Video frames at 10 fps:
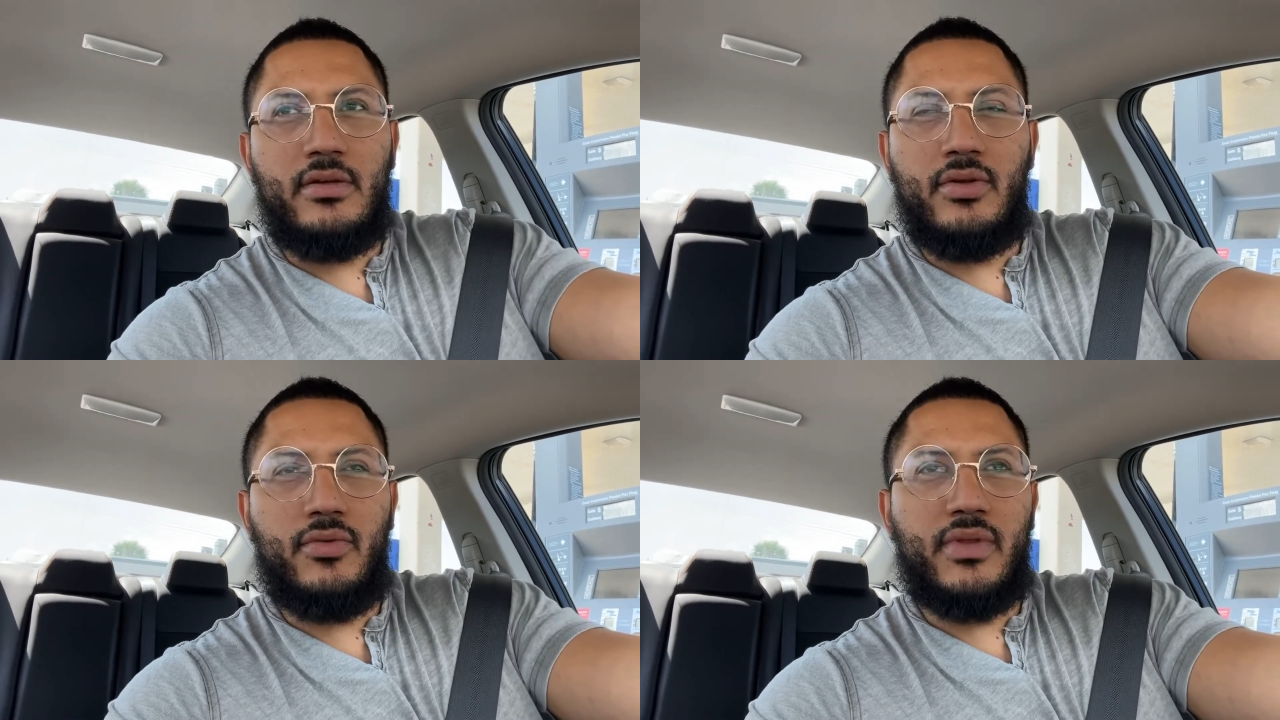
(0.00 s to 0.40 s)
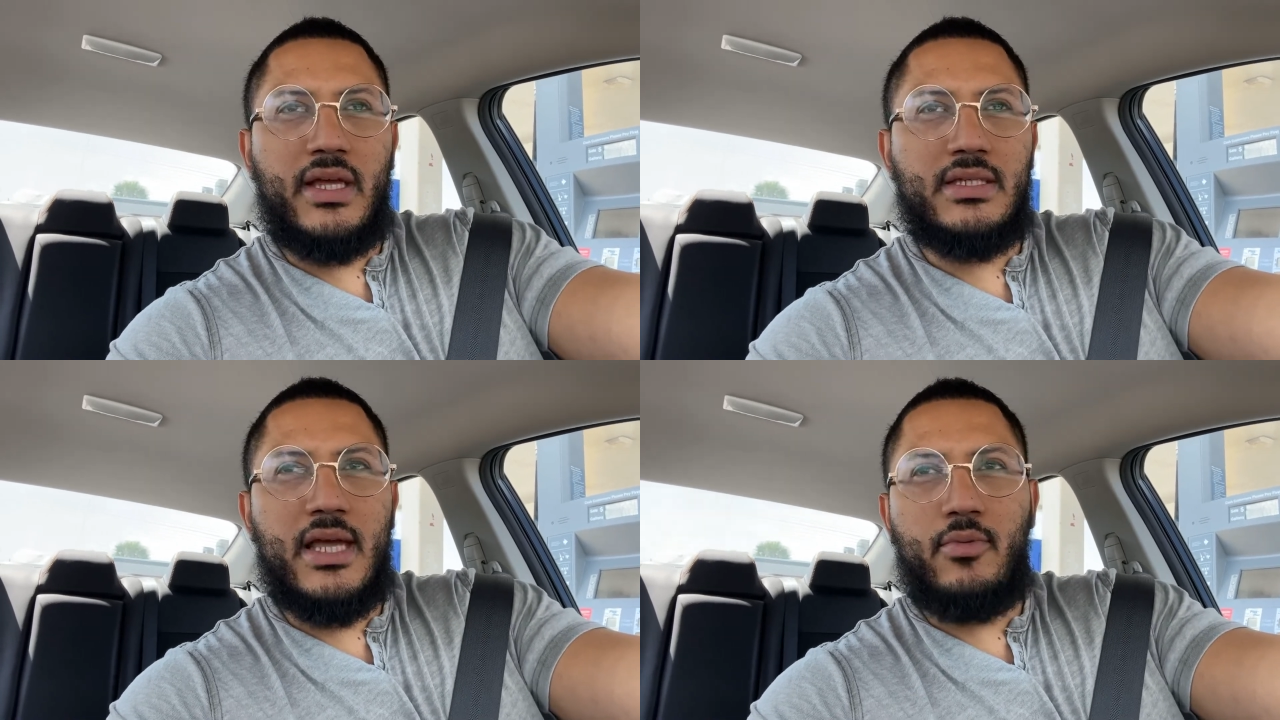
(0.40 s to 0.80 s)
You know,
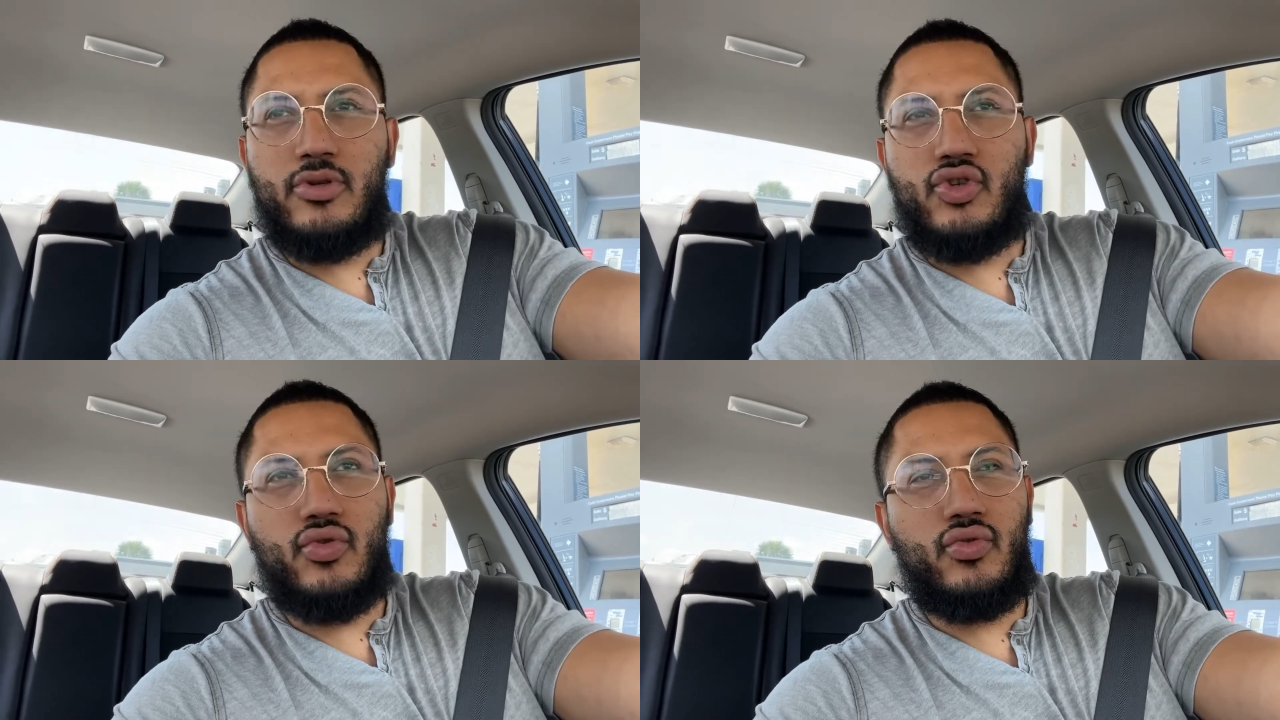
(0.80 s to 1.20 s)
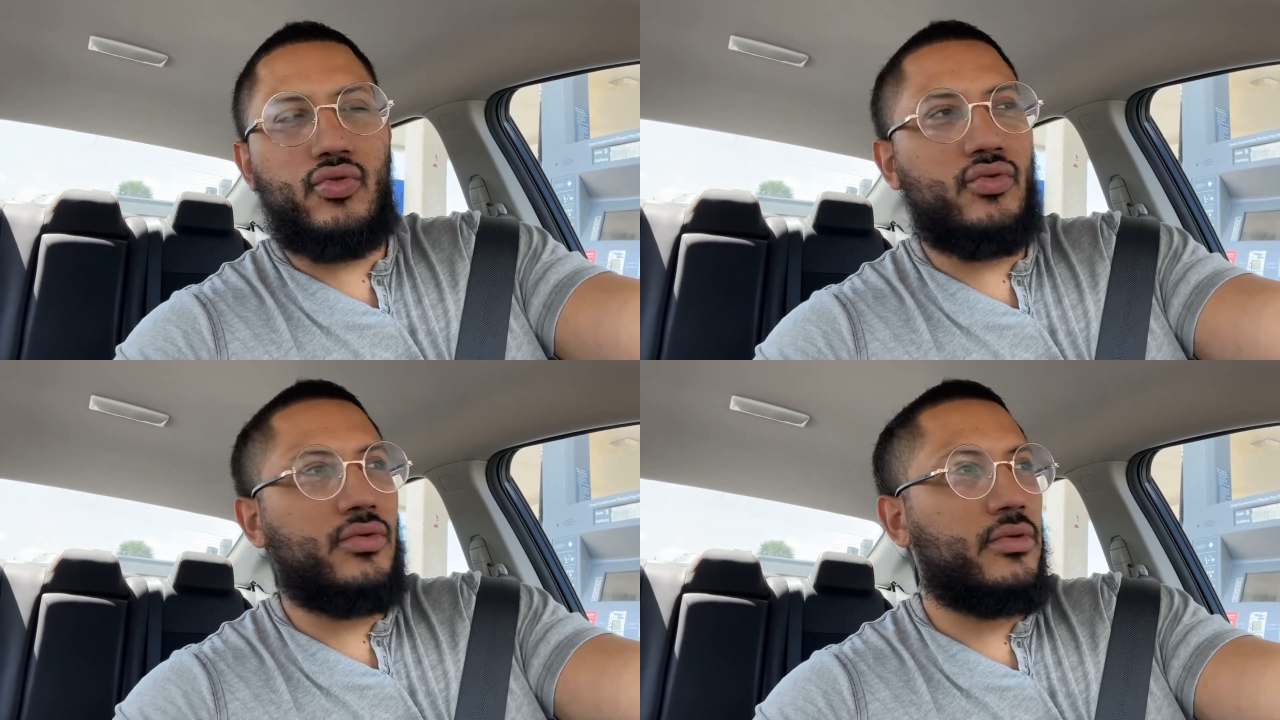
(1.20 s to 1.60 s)
things that were
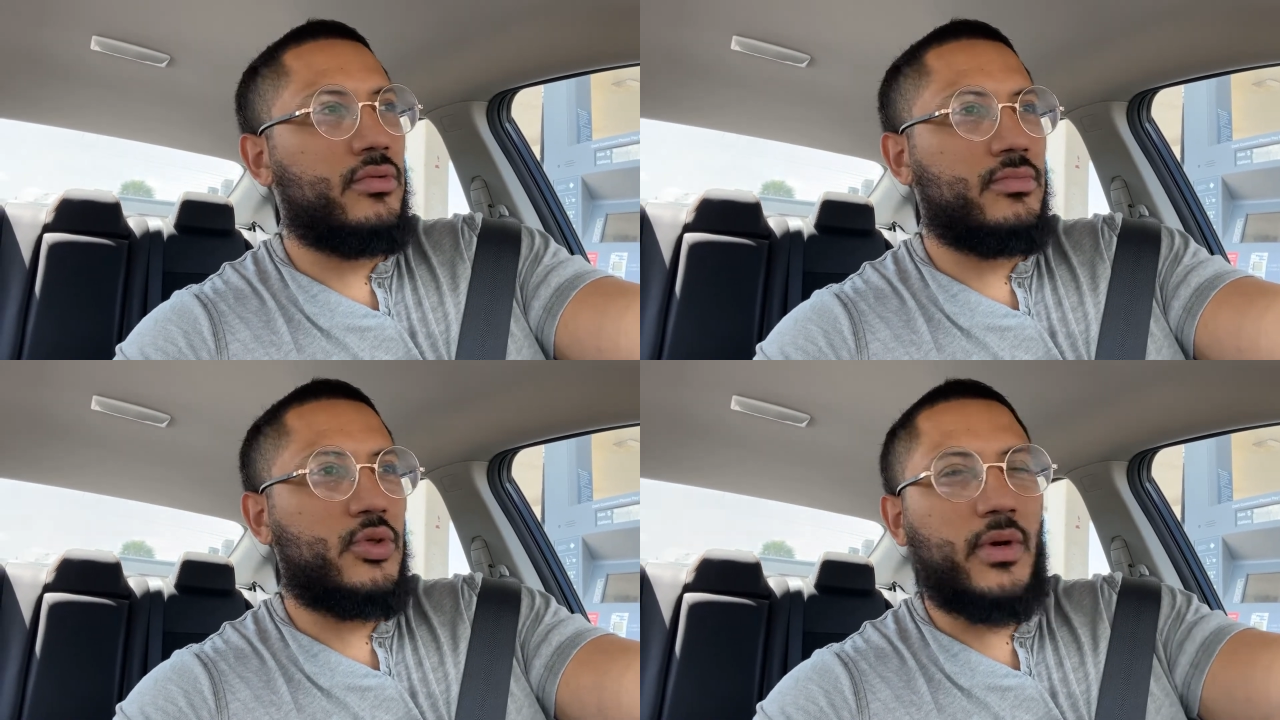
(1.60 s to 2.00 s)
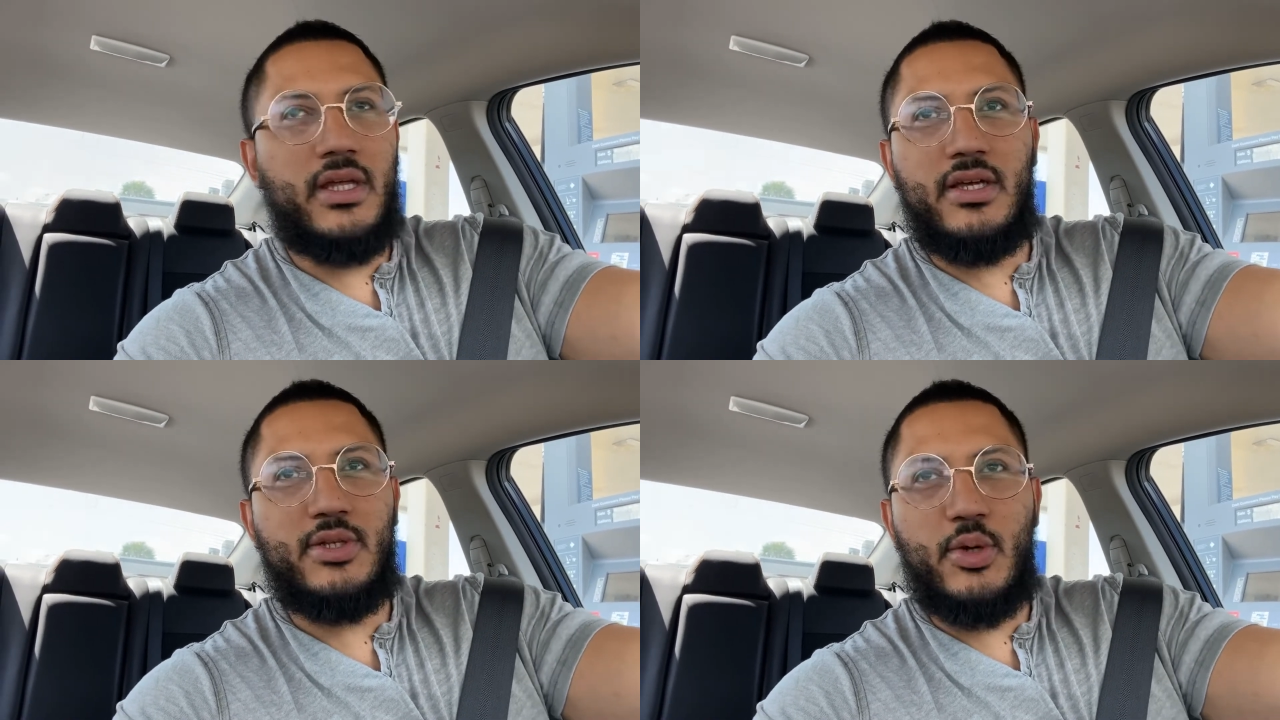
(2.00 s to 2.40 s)
true 20
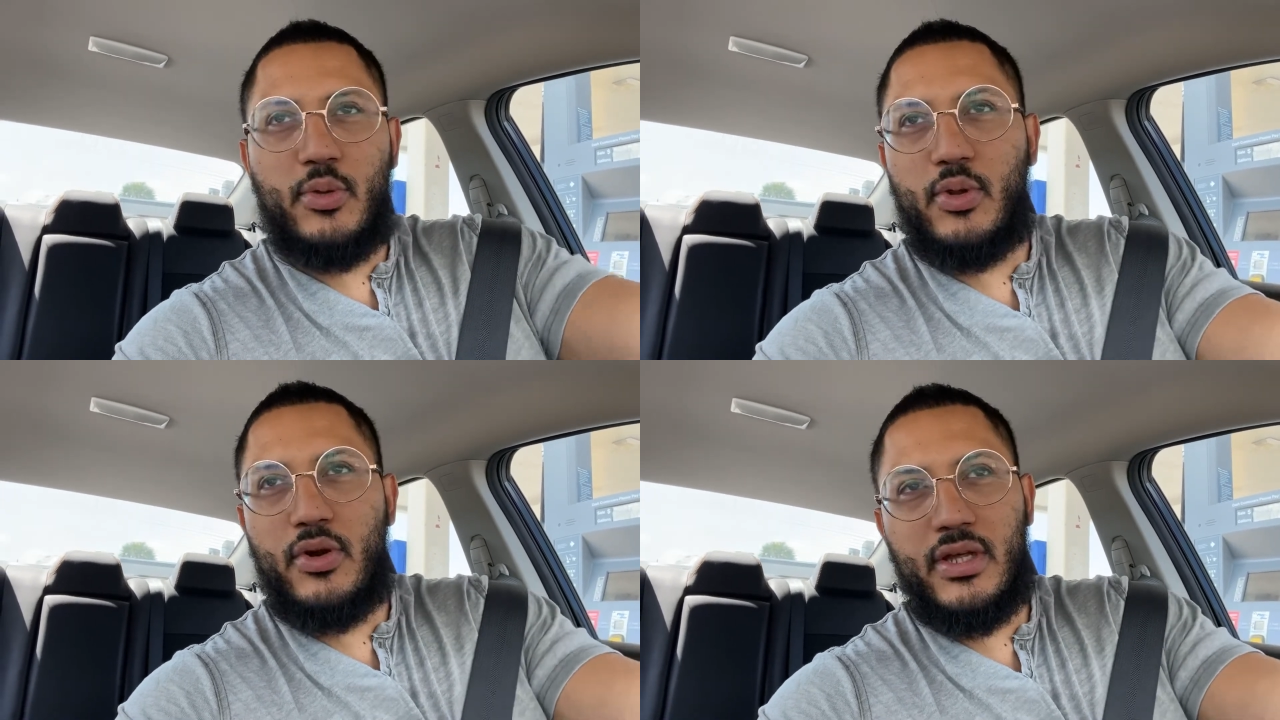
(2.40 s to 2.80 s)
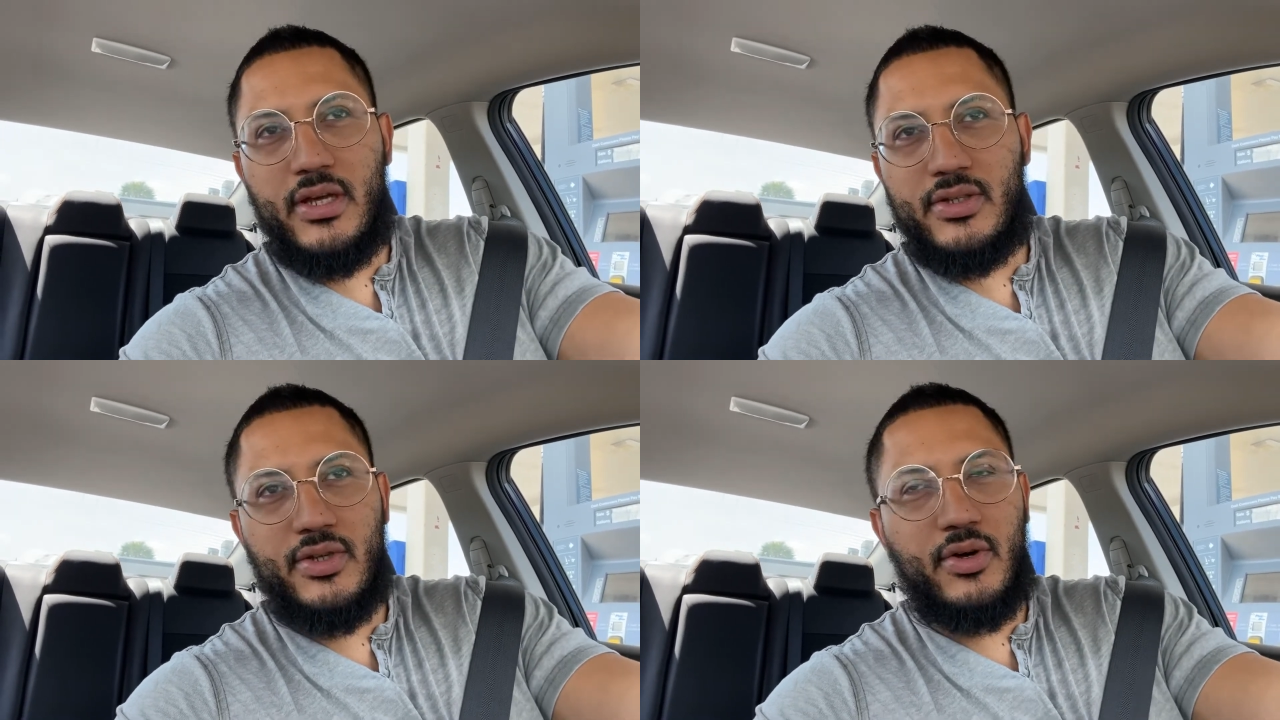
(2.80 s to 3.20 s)
years ago, 30
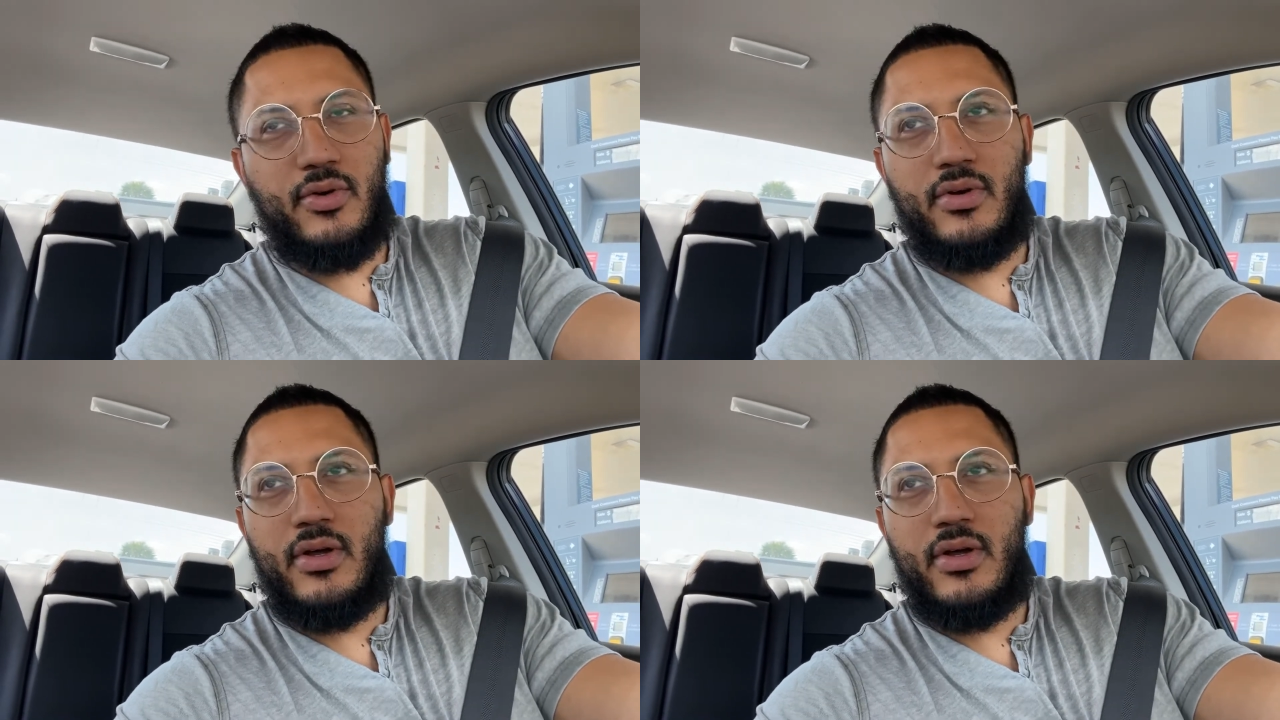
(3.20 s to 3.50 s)
years ago